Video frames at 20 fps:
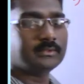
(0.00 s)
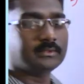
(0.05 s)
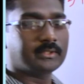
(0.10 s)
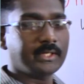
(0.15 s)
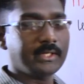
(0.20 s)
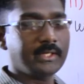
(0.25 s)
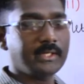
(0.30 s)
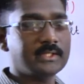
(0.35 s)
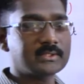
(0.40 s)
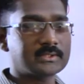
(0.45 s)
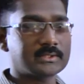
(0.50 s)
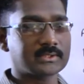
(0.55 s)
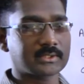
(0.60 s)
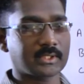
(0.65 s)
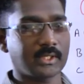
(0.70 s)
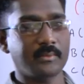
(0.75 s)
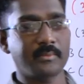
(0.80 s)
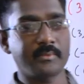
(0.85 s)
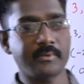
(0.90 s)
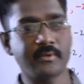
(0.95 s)
Three distance
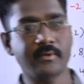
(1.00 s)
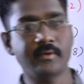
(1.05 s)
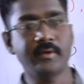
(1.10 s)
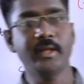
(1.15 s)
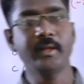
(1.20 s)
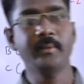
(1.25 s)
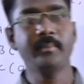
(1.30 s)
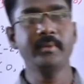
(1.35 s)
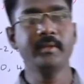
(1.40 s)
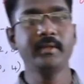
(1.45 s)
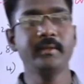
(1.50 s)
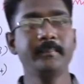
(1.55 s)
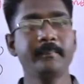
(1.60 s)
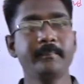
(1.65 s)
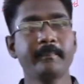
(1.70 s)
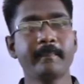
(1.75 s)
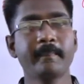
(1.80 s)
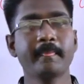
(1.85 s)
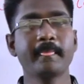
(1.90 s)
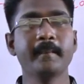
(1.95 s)
kandupidikkom, AB,
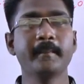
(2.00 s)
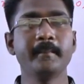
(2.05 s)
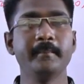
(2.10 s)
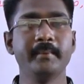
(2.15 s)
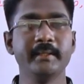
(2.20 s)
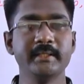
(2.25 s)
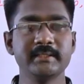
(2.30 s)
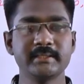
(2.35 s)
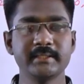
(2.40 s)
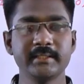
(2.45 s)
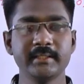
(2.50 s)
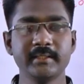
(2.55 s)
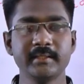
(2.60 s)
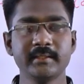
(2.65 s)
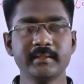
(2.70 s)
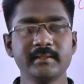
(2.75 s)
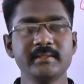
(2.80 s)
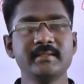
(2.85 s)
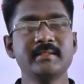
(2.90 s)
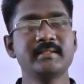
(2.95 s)
BC,
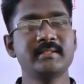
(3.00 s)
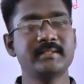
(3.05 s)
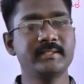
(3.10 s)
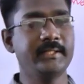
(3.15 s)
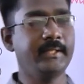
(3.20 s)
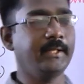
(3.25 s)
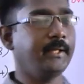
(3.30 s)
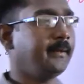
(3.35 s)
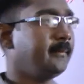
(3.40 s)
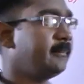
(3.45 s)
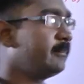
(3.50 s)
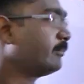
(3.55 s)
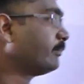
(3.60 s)
CA.